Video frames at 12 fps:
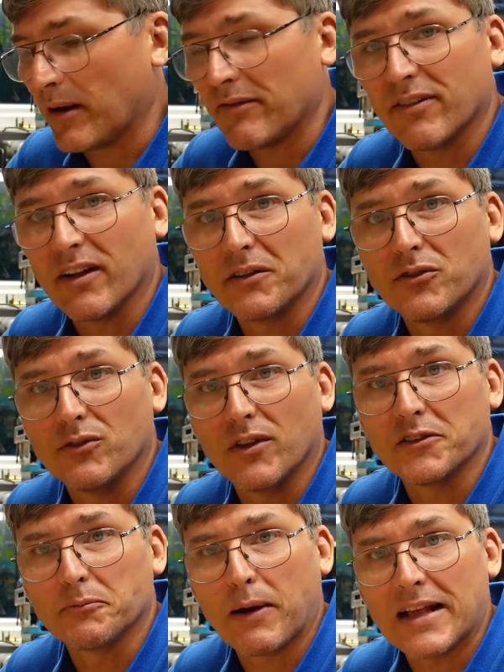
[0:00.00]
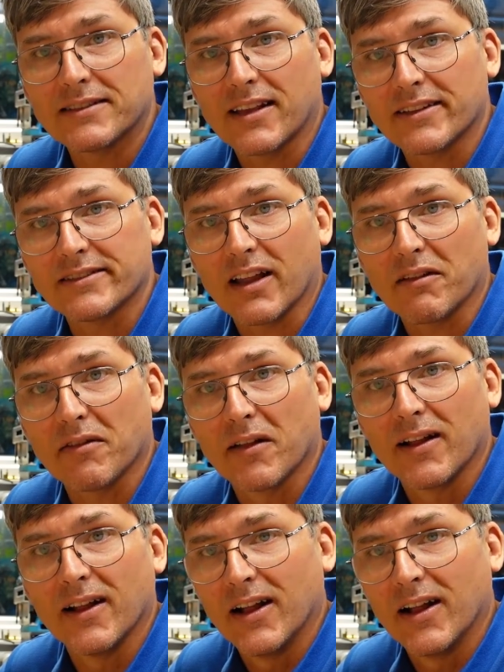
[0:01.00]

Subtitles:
buffer to this plastic stuff.